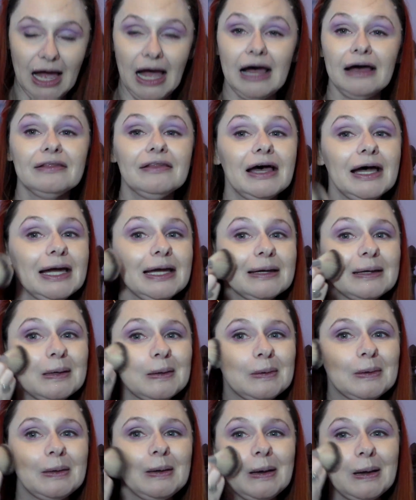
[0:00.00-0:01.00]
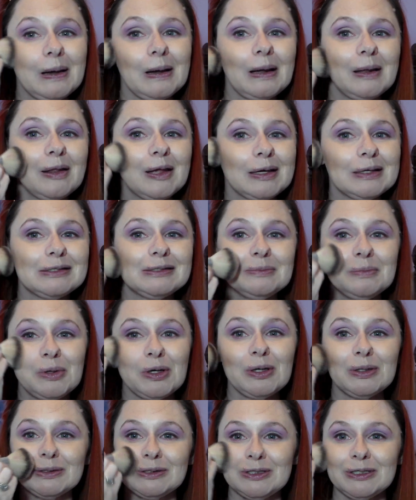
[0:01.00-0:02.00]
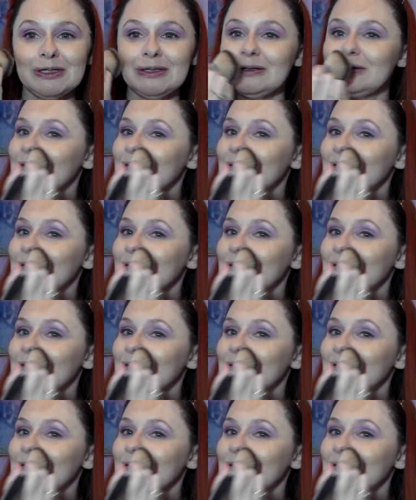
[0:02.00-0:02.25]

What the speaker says: I like some bronzer.